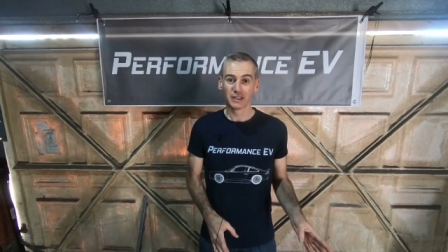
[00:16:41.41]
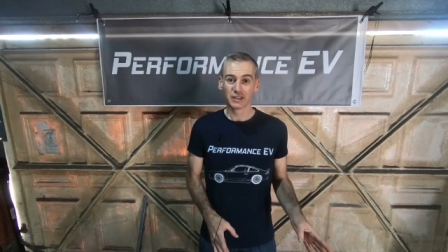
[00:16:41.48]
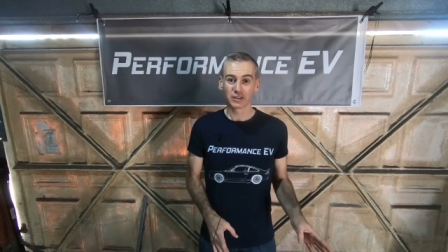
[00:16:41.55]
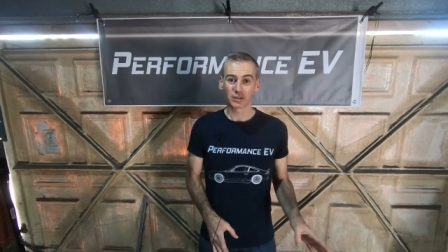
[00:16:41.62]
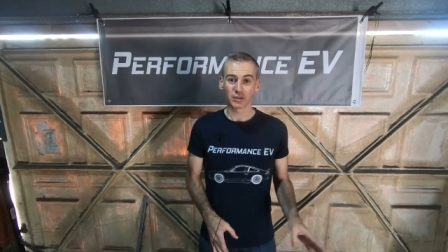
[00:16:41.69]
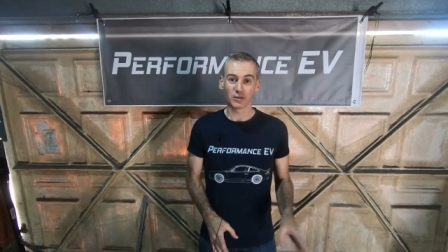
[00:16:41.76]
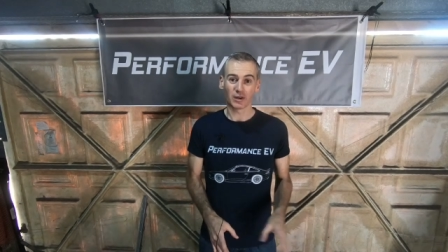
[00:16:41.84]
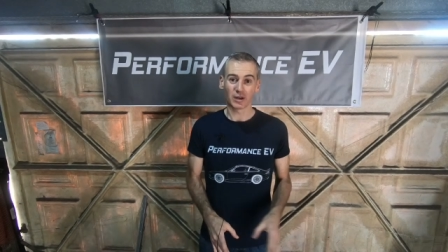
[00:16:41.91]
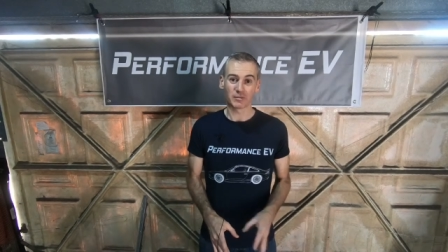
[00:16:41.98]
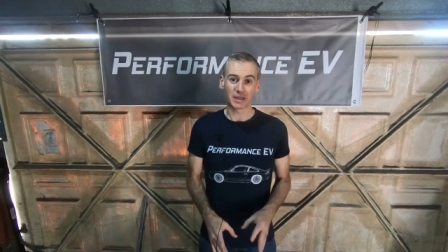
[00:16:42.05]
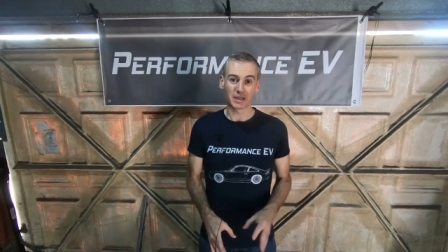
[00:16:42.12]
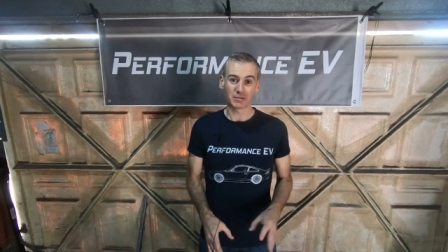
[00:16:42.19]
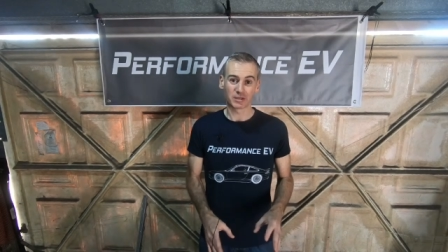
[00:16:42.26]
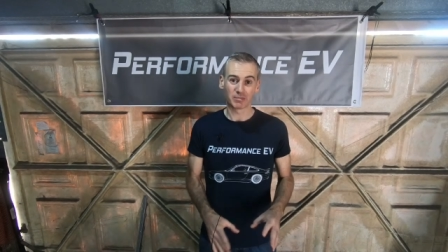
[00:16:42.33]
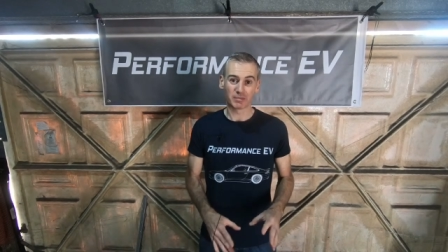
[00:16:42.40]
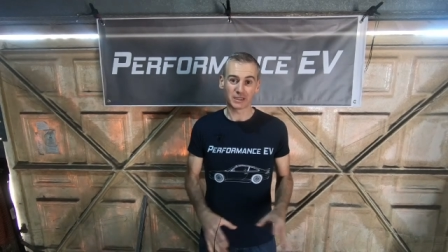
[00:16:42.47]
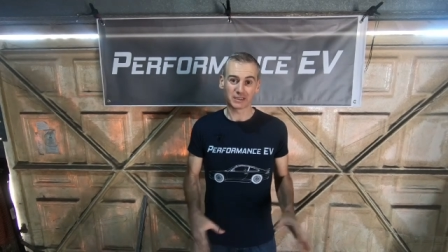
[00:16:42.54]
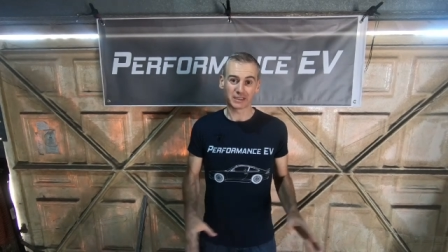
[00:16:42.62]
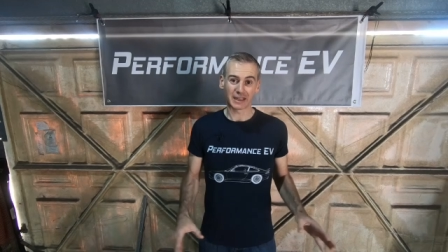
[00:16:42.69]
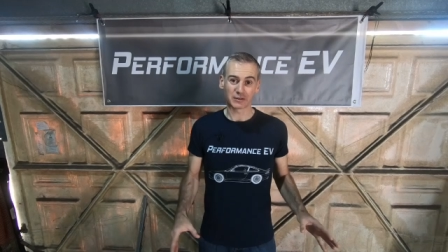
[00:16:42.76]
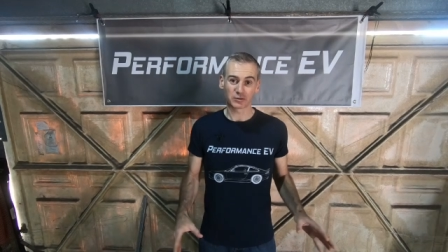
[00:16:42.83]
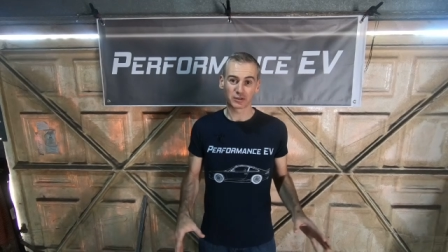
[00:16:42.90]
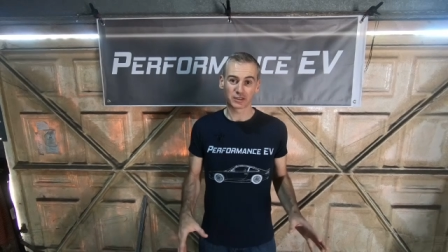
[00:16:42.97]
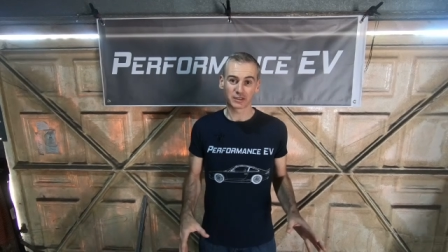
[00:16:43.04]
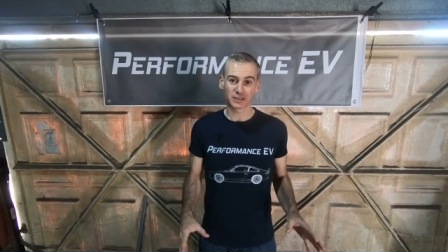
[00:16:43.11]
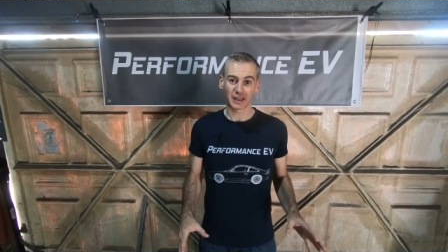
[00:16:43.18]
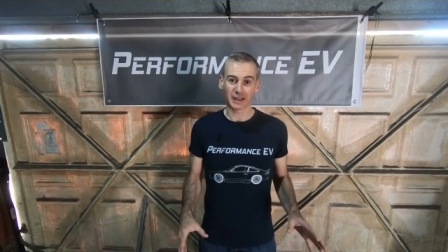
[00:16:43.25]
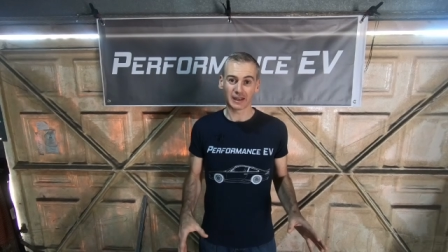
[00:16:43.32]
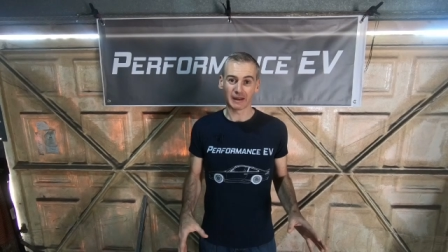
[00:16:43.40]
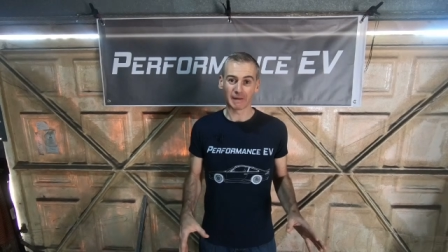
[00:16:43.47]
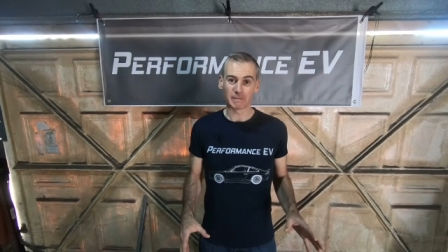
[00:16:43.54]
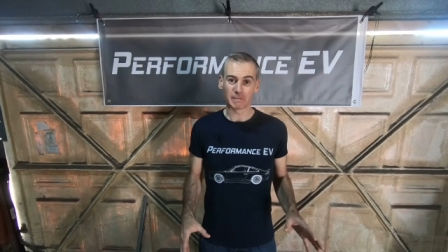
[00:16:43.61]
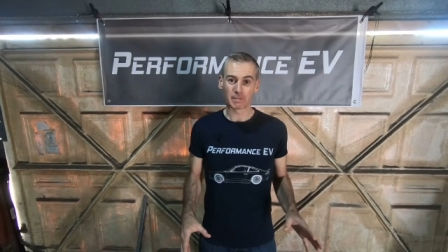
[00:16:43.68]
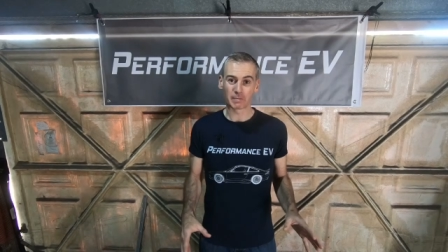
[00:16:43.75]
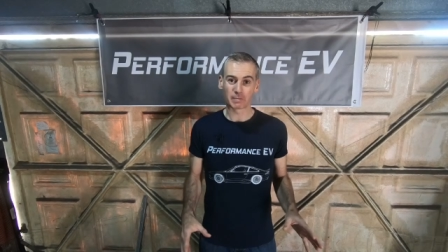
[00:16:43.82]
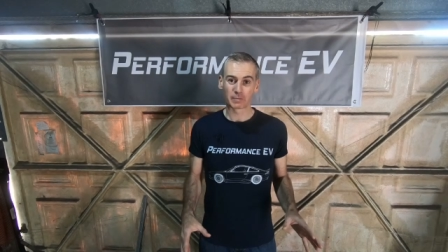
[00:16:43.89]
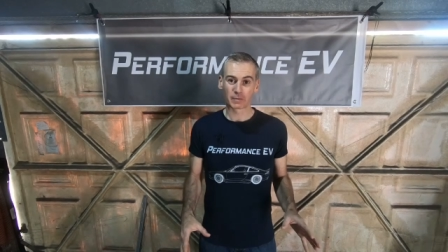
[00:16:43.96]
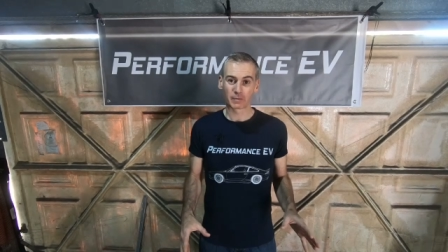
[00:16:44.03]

so I'll be able to build out um,